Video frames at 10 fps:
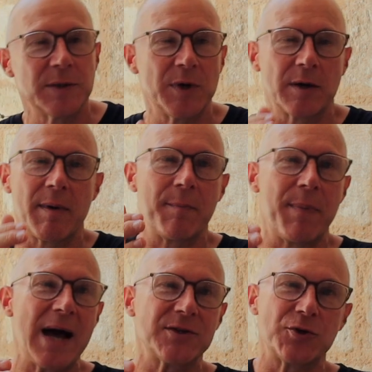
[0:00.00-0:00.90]
I'm talking about
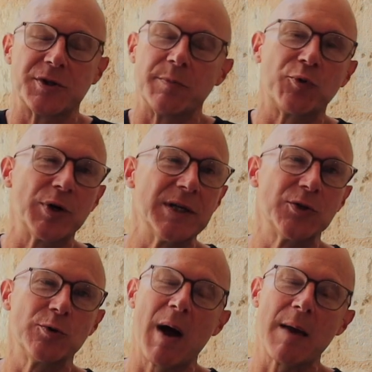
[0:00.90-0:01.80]
pastors and priests
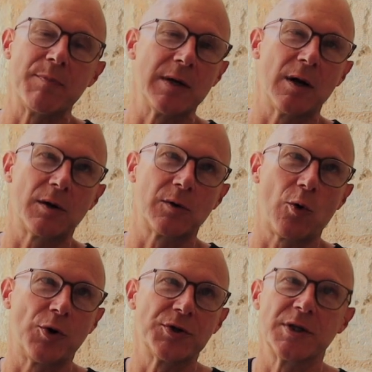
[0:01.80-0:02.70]
who might be on
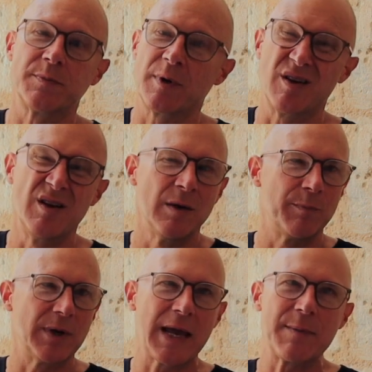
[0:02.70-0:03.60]
courses, but
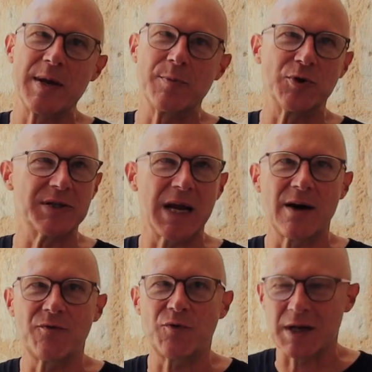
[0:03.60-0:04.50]
lay people, just
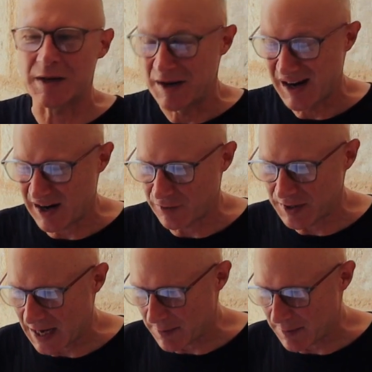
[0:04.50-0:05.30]
everyday